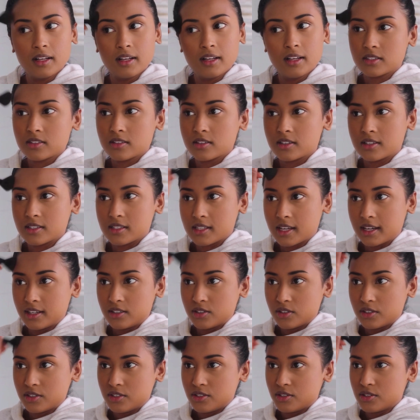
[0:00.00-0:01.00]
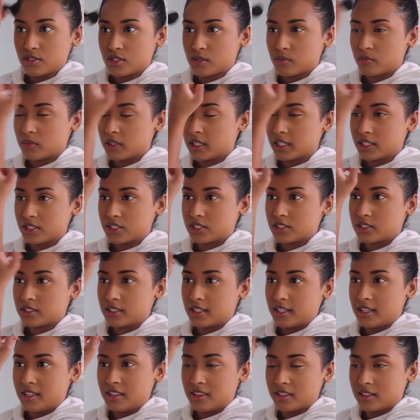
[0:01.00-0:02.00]
because I don't use blush
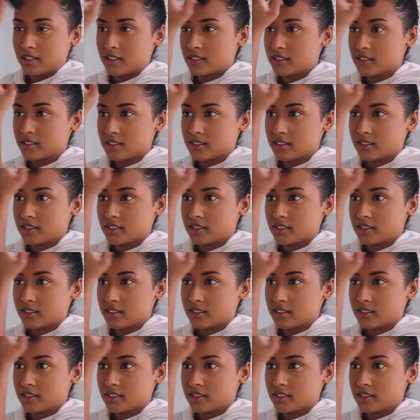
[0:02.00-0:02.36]
either.